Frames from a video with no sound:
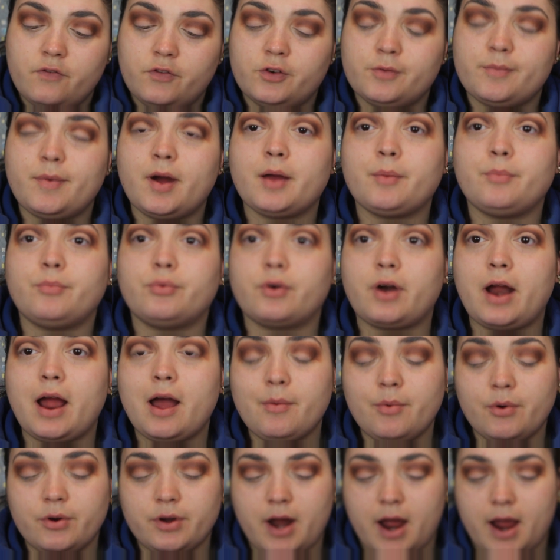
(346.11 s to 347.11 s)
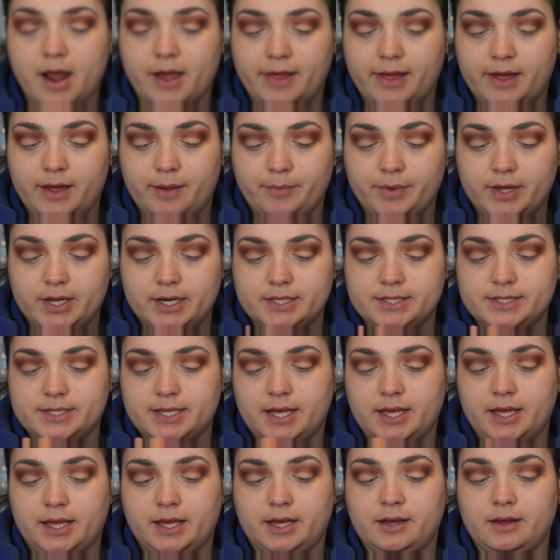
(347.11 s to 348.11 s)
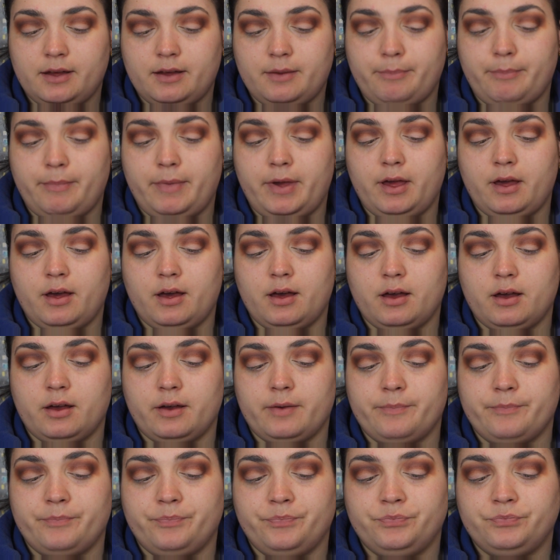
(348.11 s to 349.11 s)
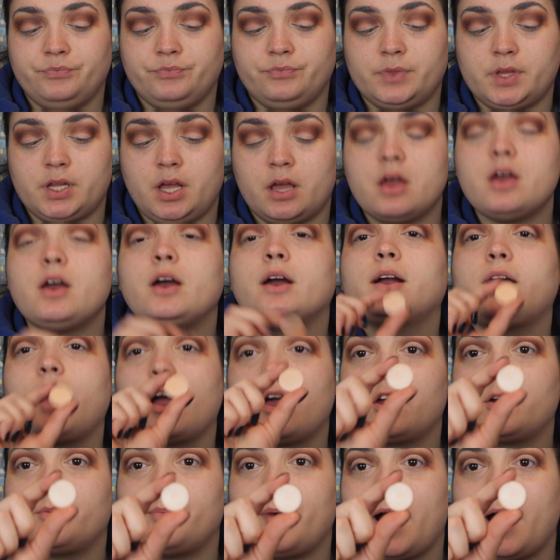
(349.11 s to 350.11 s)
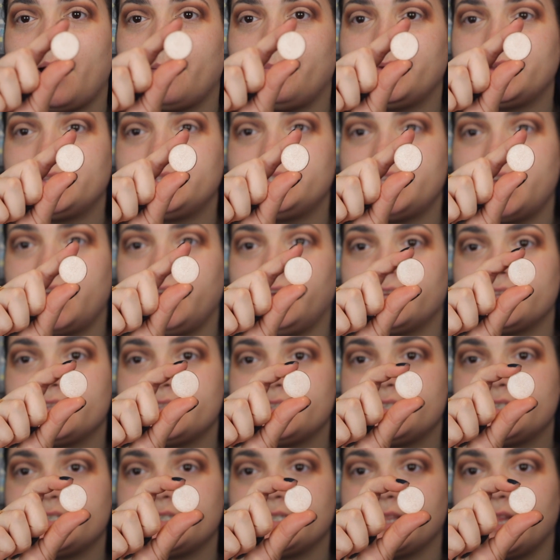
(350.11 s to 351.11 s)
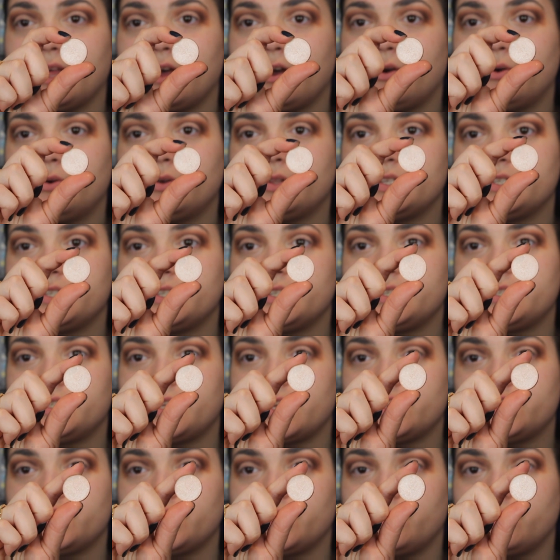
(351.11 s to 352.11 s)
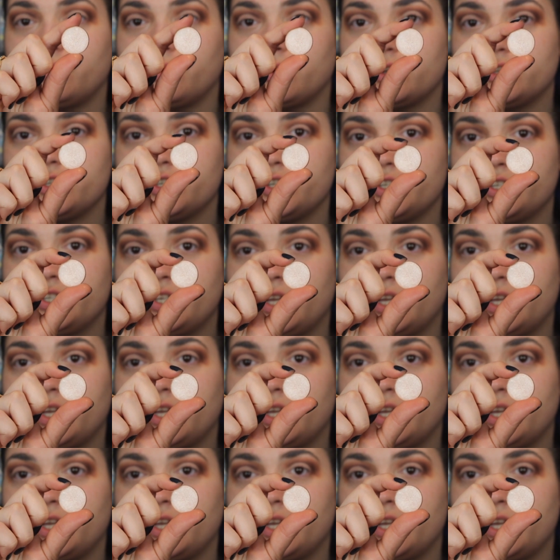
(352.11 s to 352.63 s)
For my brow bone highlight, I'm going to take ColourPop Take It Slow. This is such a gorgeous